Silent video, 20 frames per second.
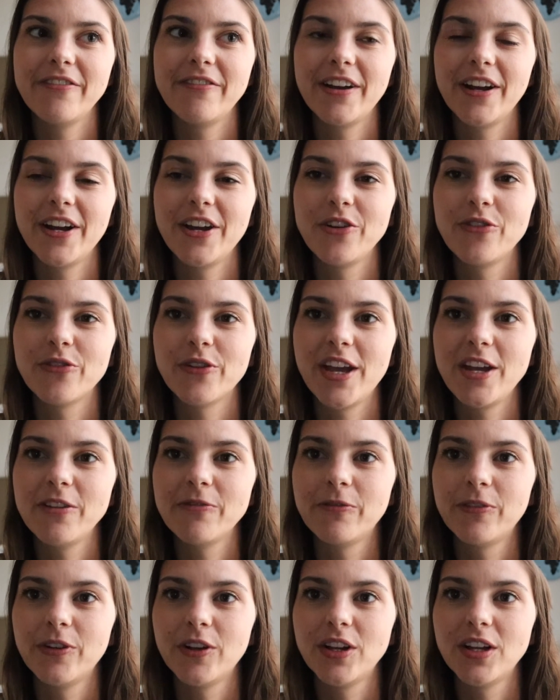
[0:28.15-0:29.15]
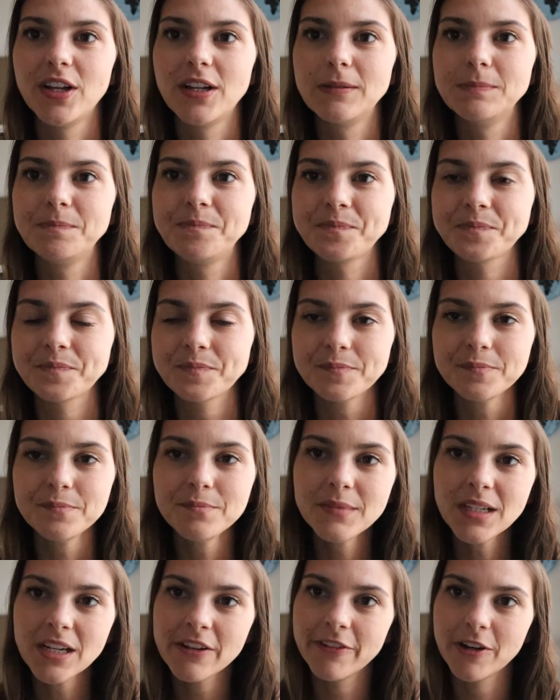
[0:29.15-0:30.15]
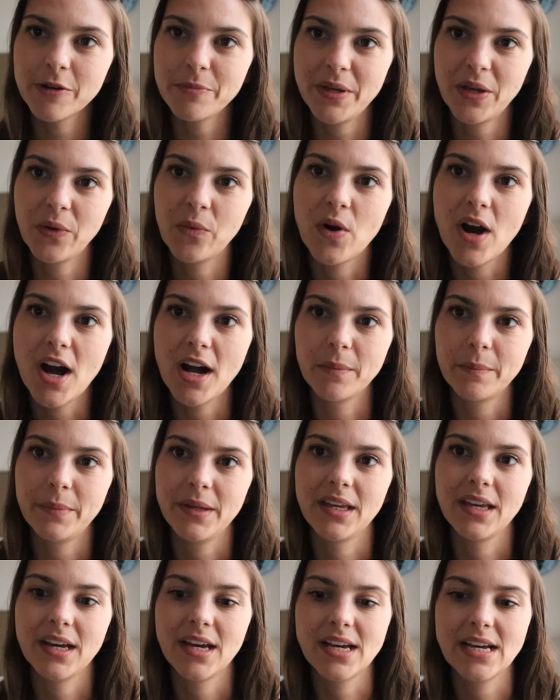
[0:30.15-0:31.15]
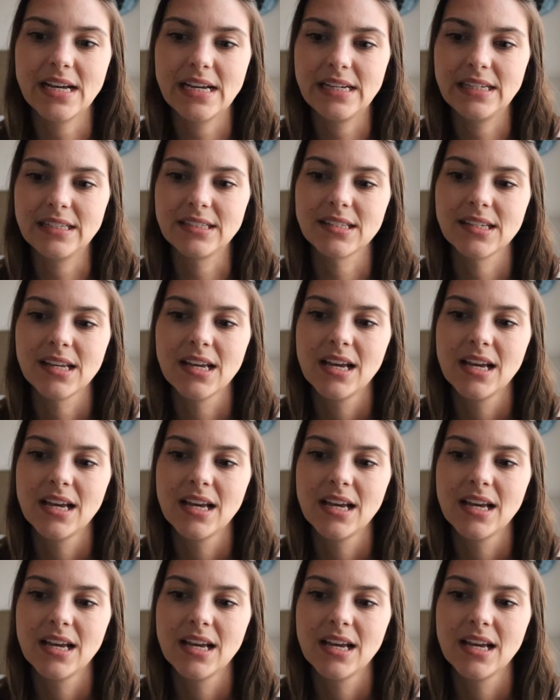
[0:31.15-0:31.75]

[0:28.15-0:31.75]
very grateful for Ming Wang because